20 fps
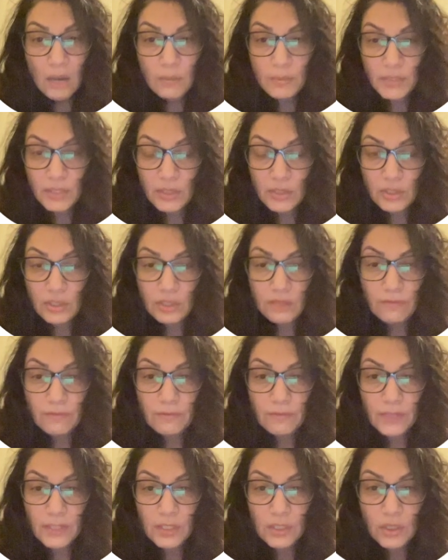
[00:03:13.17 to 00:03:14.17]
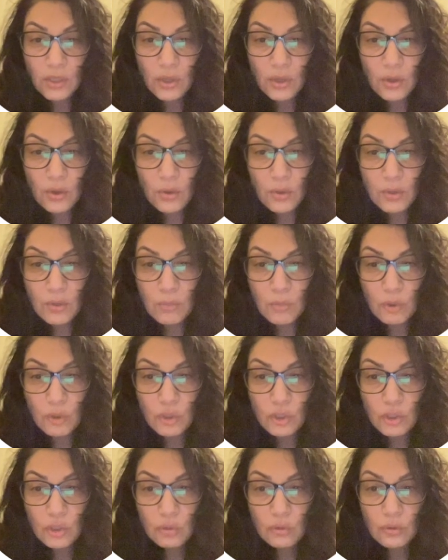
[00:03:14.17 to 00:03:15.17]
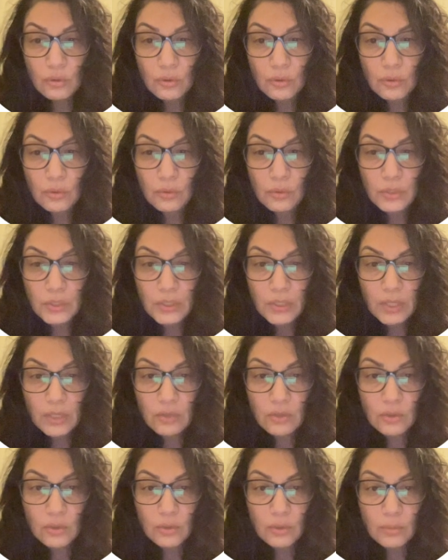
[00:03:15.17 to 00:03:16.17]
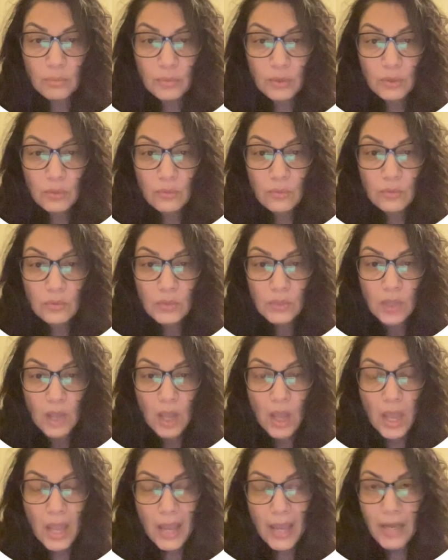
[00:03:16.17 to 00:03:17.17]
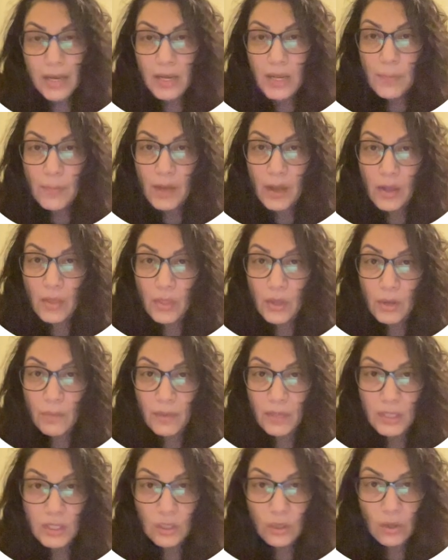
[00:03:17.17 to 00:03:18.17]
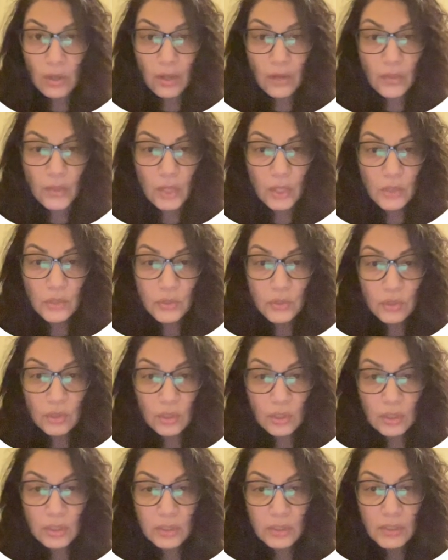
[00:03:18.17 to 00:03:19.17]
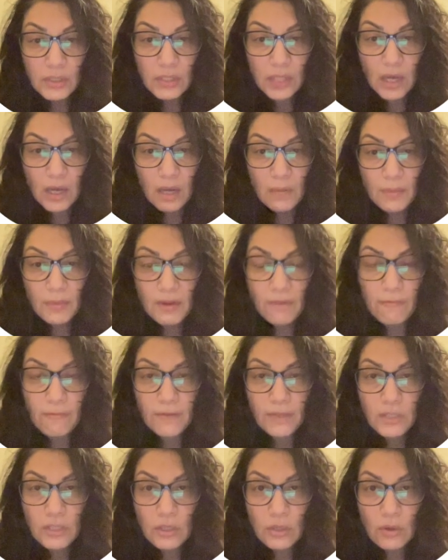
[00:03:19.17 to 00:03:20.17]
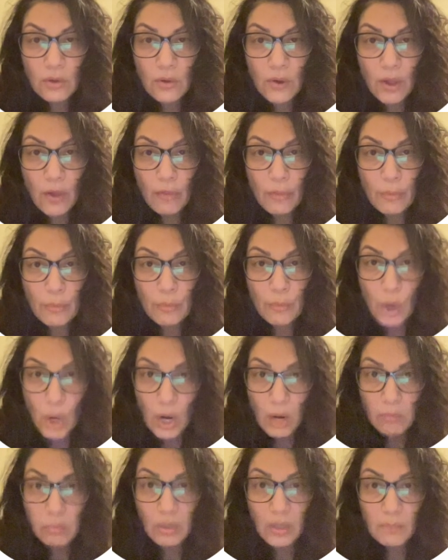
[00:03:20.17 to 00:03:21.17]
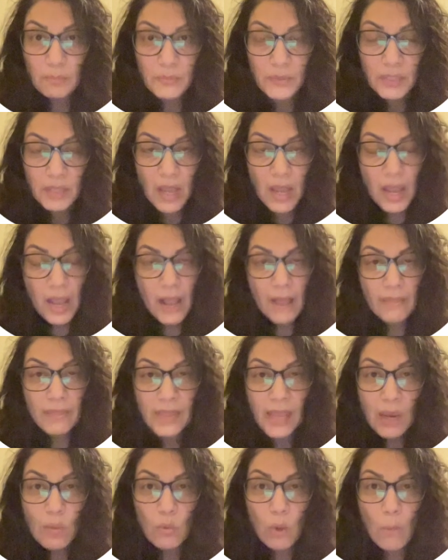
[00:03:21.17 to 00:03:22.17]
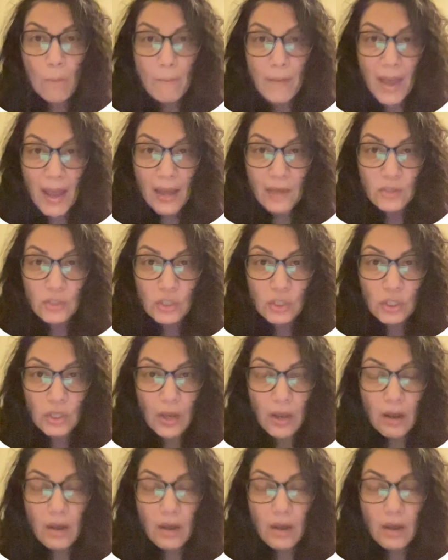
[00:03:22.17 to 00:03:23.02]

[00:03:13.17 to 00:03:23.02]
such as physical, emotional, or sexual abuse, any other mental health concerns, and physical health problems, and they will match